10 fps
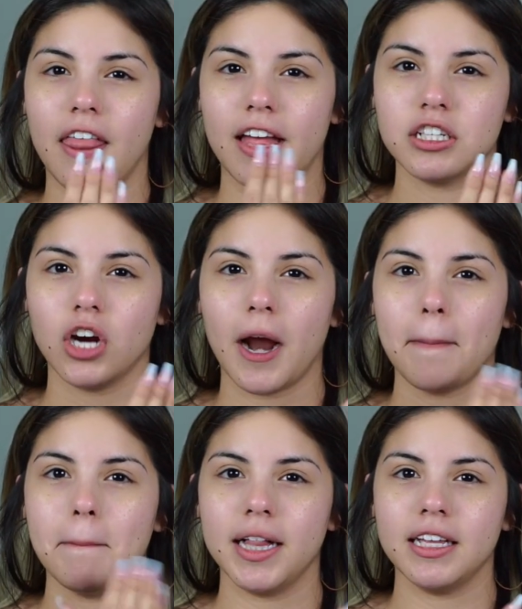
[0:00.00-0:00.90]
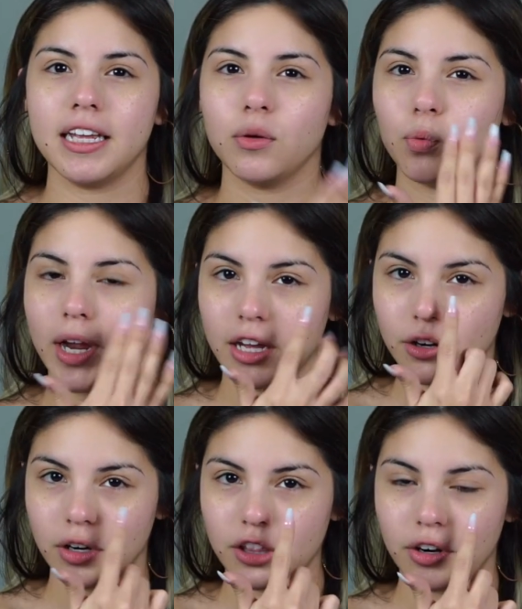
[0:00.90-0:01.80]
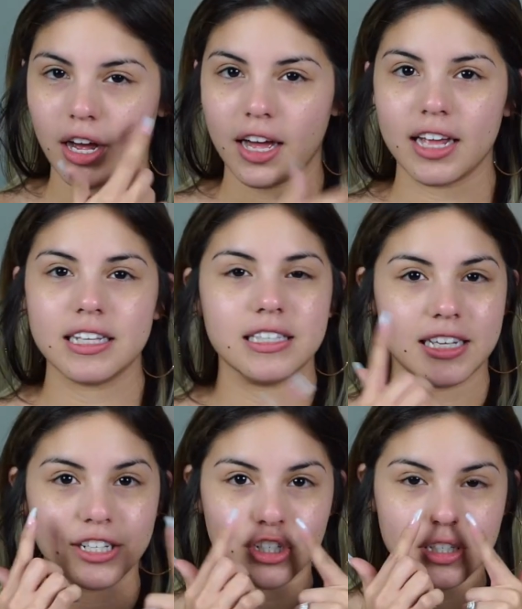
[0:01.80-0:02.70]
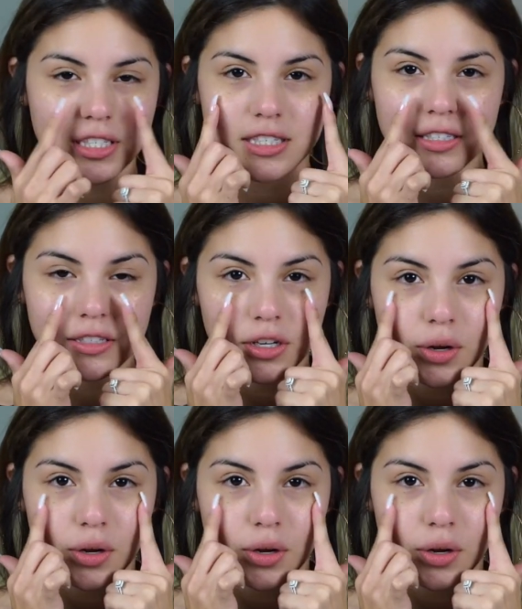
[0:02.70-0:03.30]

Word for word: that dark melanin right underneath your eyes and just,